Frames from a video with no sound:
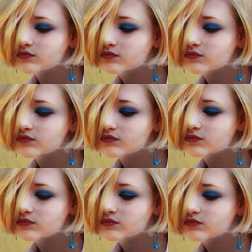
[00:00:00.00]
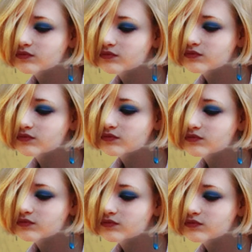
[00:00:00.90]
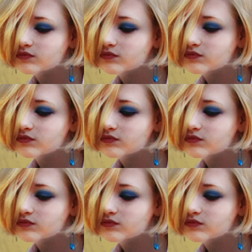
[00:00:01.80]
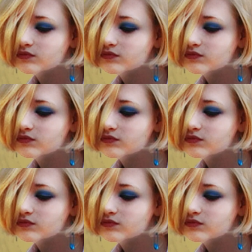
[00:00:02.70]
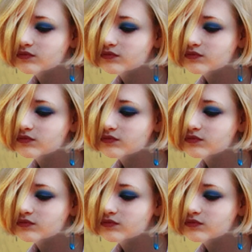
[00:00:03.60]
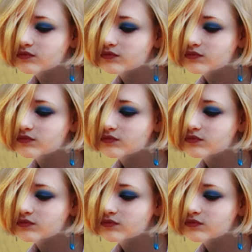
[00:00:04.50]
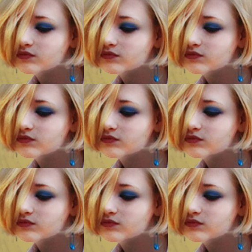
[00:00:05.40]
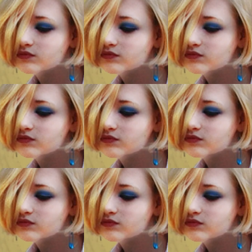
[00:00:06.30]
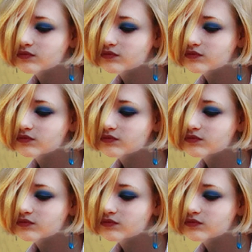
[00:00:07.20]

Nobody speaks.